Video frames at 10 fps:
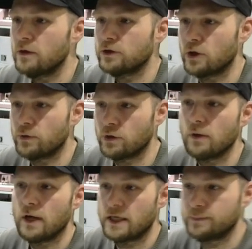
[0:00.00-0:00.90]
So your
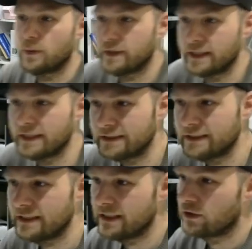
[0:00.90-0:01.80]
last point is
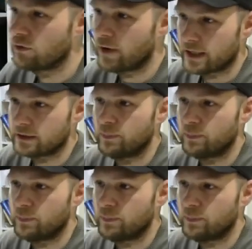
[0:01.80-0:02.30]
indeed correct,